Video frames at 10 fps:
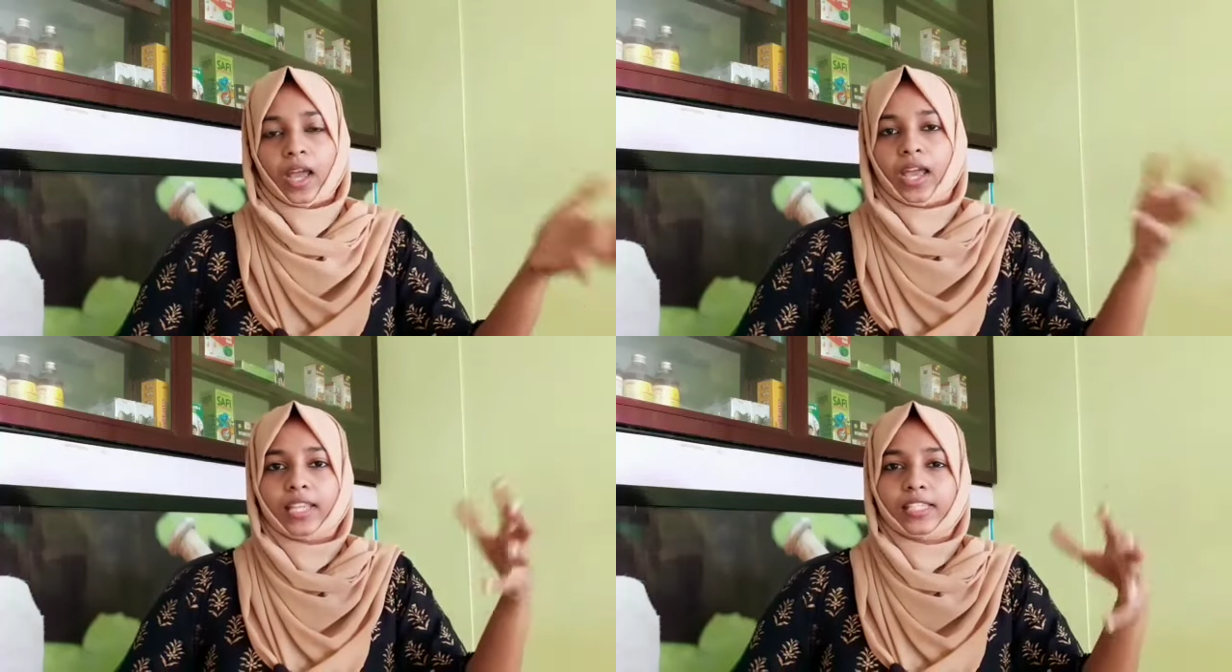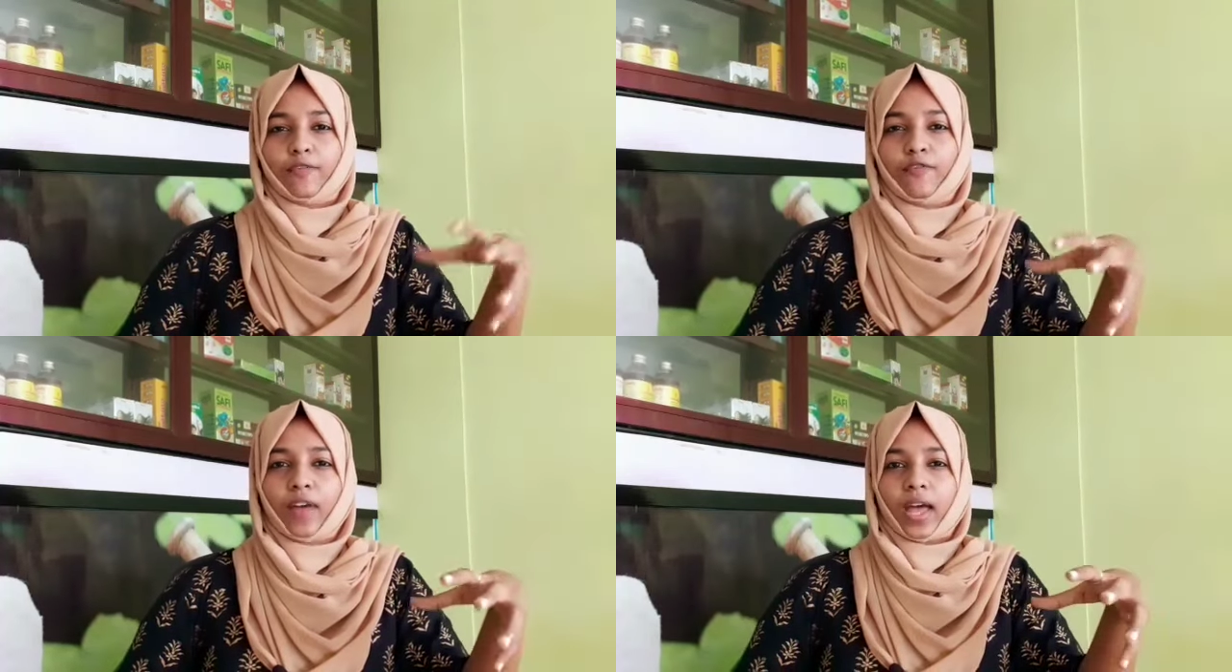It is a
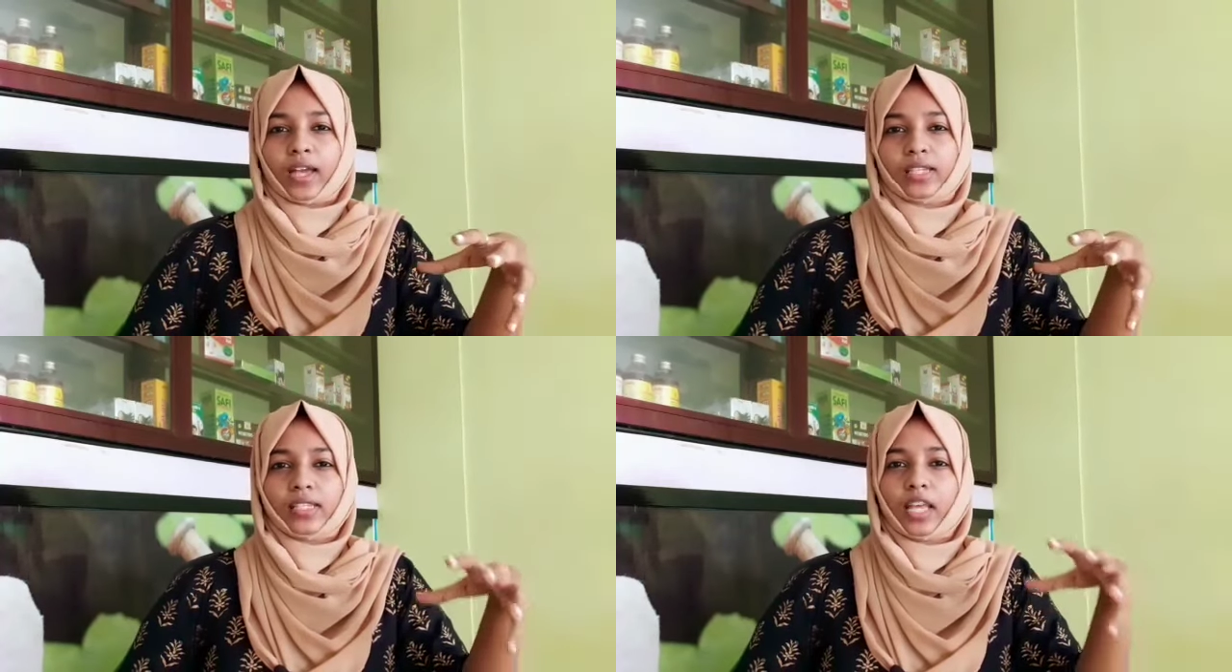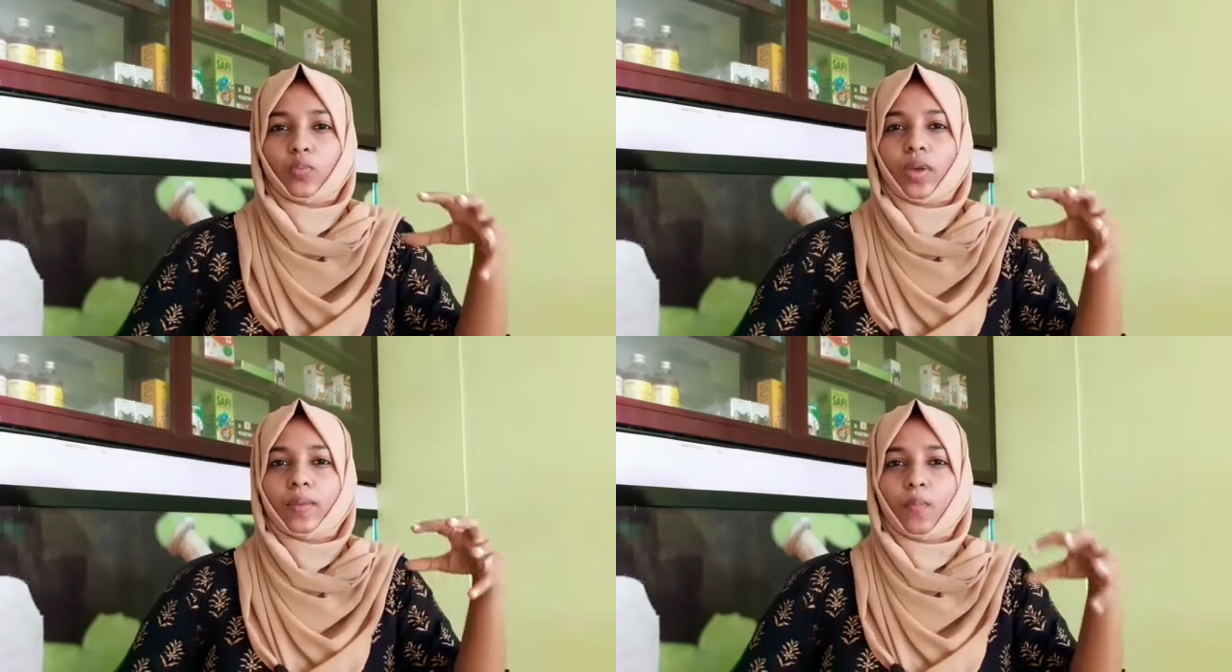fact that
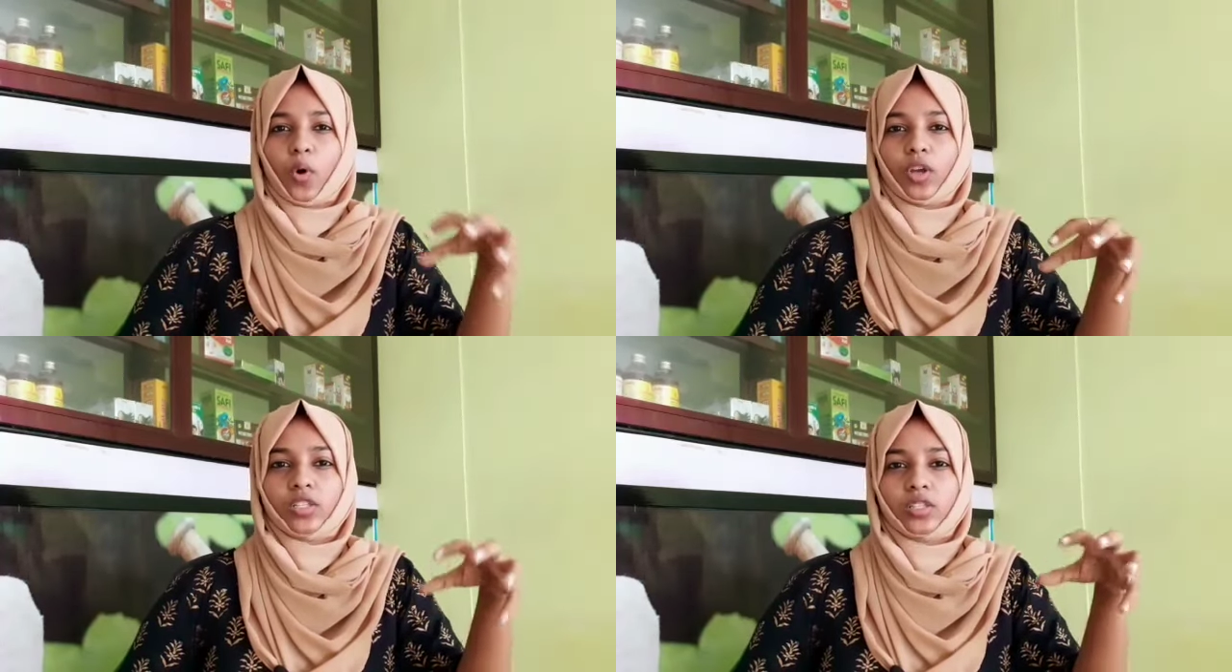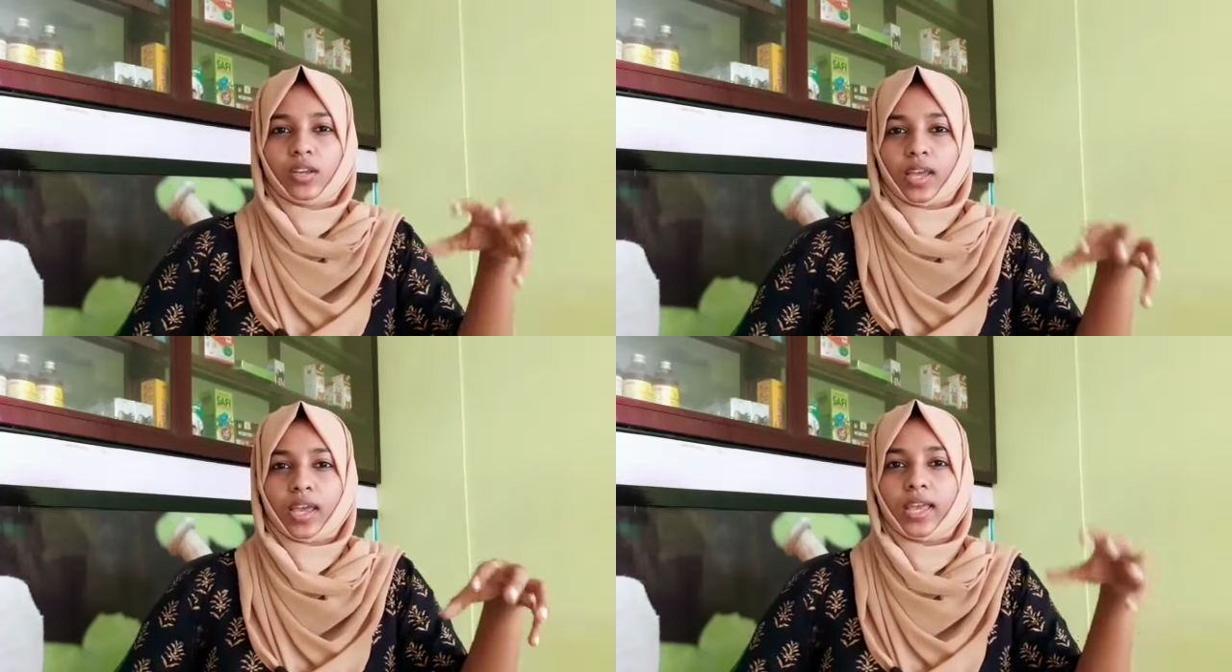when moisture
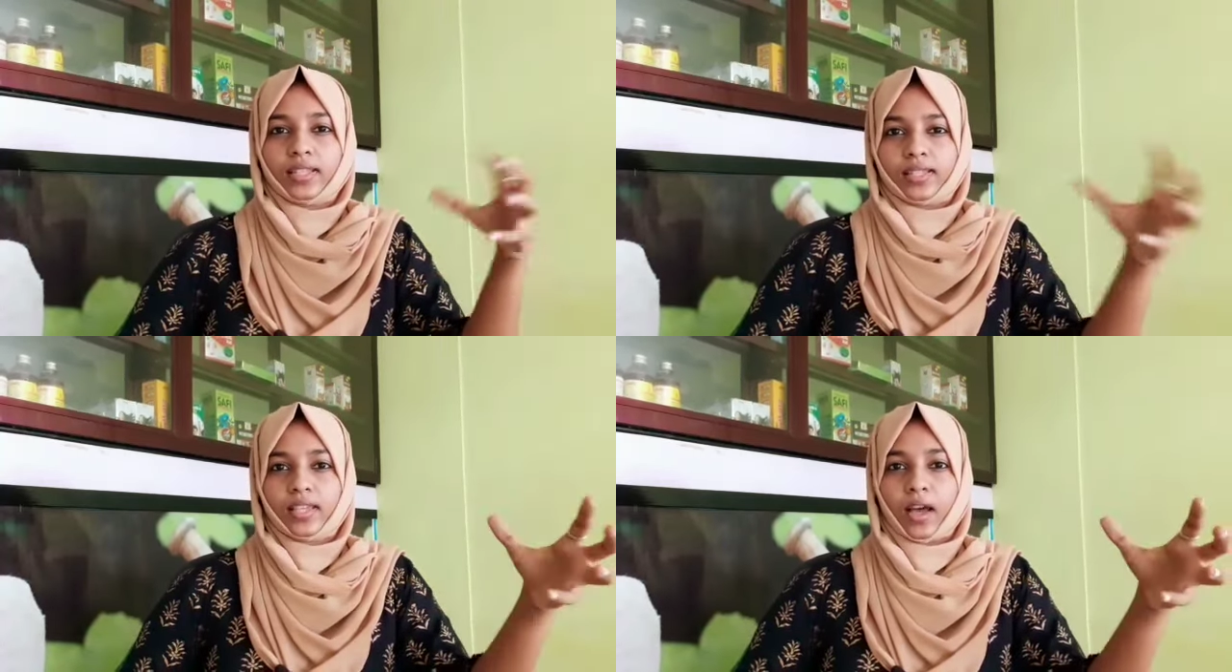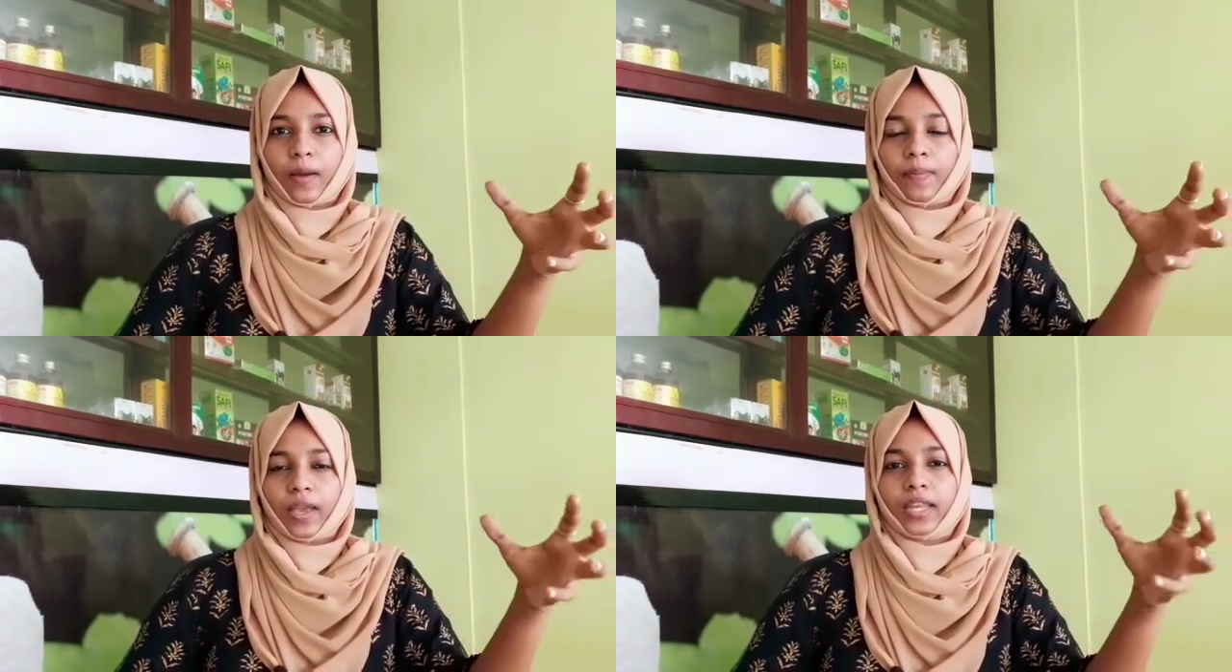heats up,